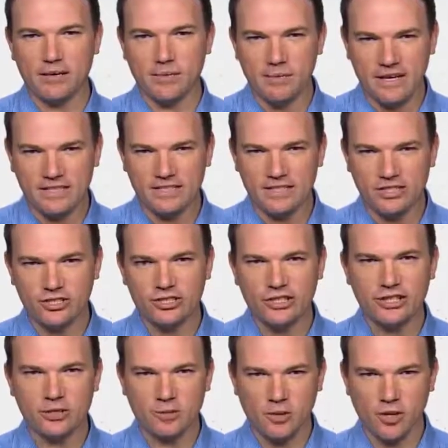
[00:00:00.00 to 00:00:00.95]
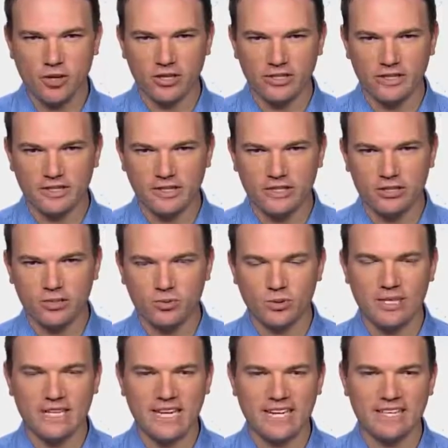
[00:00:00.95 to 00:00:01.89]
their message and their policies
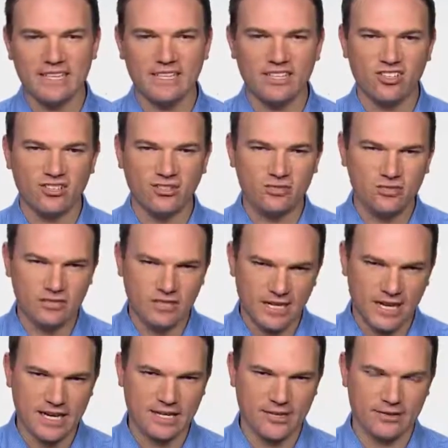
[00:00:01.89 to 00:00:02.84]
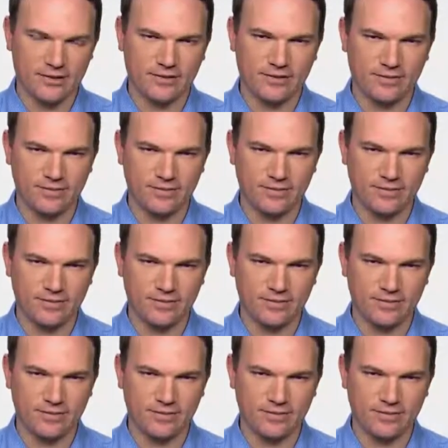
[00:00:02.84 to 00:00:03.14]
were getting a little tired.